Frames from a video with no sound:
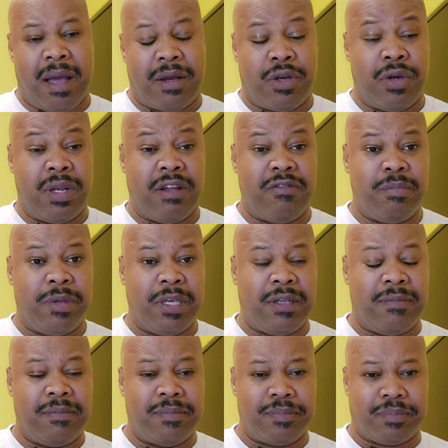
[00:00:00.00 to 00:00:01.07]
could have
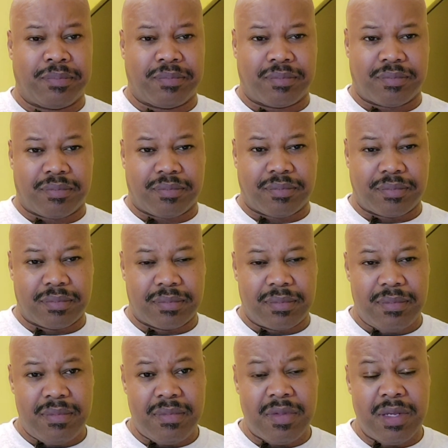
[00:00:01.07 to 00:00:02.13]
been
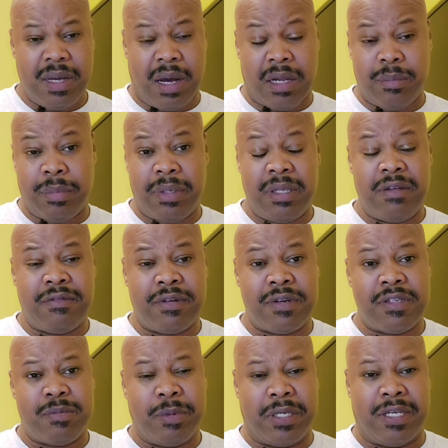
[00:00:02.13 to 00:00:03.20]

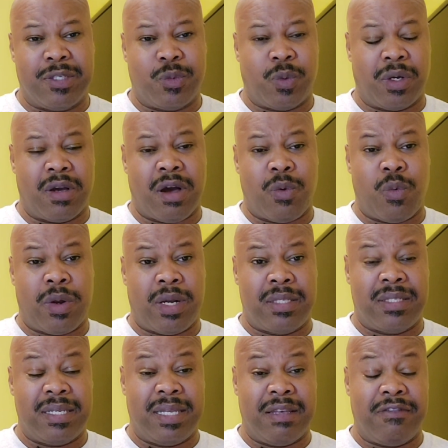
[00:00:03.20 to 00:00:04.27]
unbelievers because God wanted
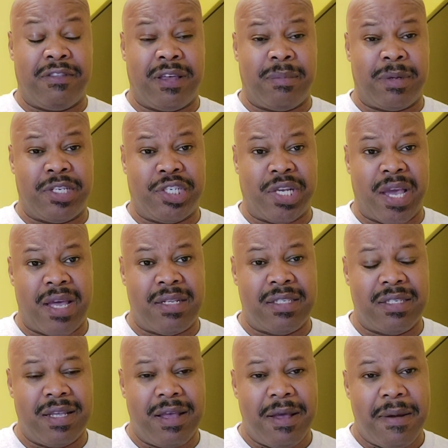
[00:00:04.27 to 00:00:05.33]
to give them a
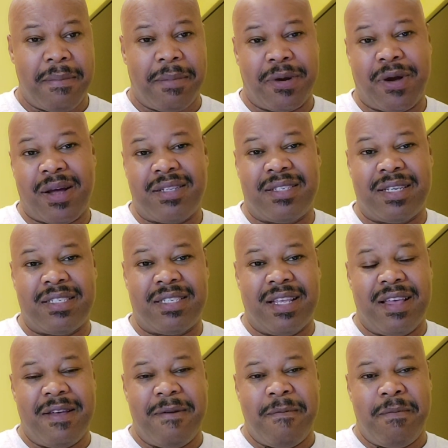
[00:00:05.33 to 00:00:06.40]
chance. But God says
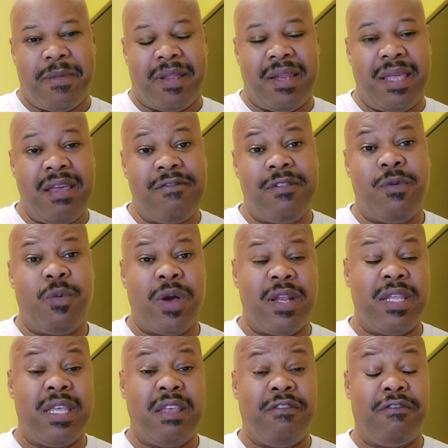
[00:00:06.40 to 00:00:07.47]
that even when
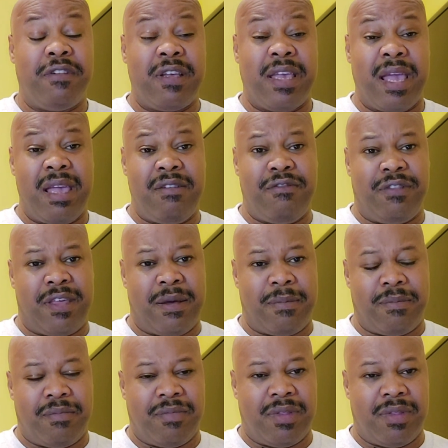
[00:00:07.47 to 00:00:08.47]
he forgave them,